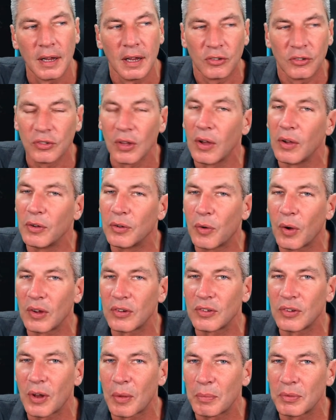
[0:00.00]
So,
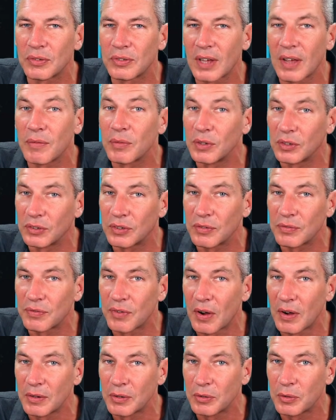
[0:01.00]
question number 7 is the
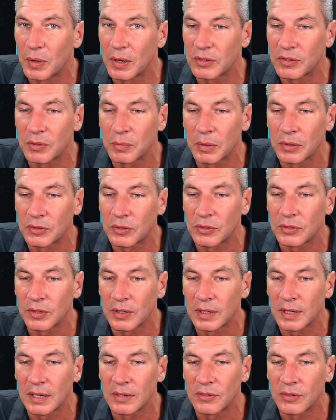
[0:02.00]
final question. Once you
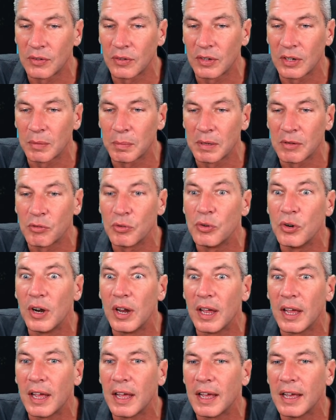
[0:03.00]
see this, you're going to be
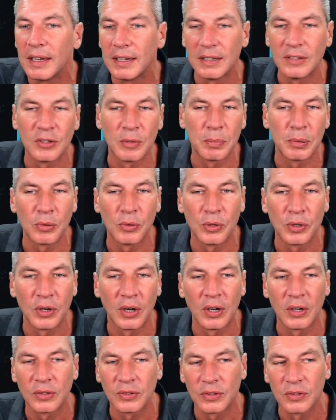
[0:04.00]
ready to put all
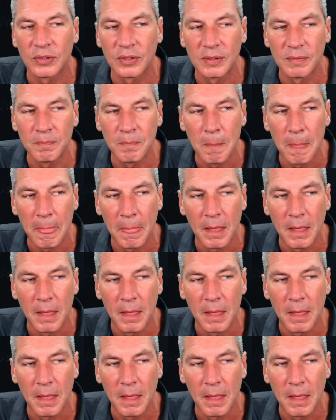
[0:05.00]
your answers in.